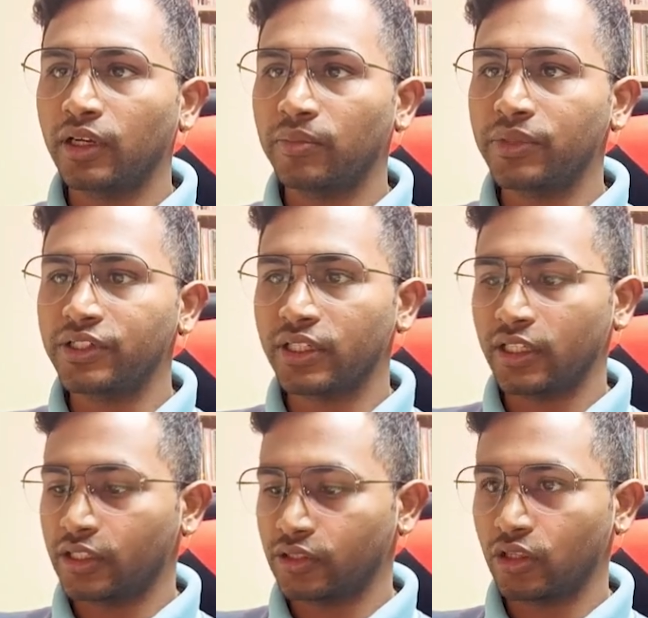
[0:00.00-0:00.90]
commission
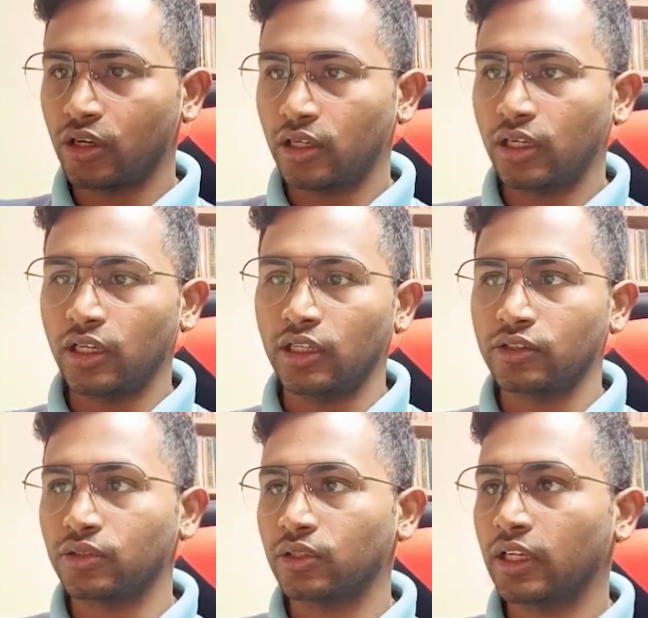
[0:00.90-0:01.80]
is not null.
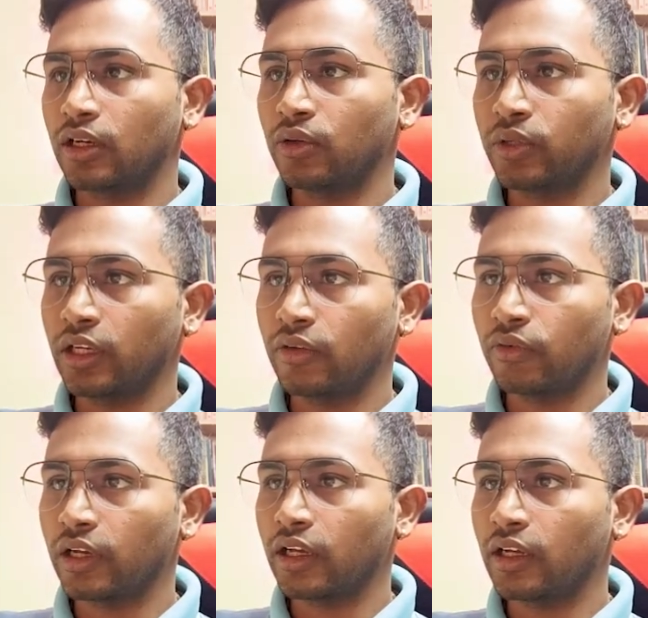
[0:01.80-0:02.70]
So they are looking
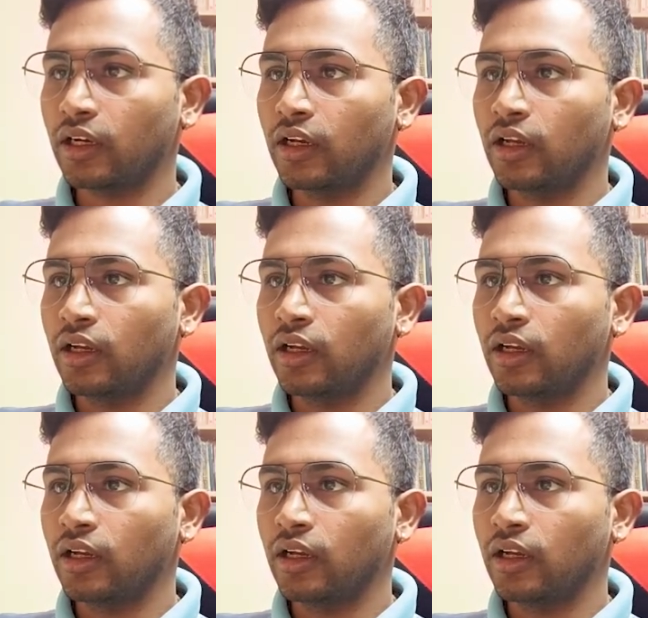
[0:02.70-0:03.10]
where